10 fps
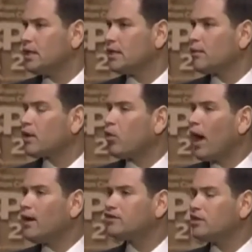that
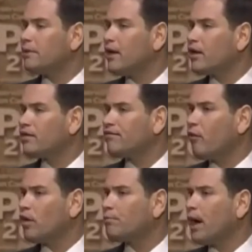requires an American
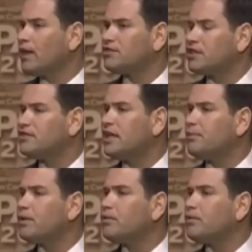foreign policy deeply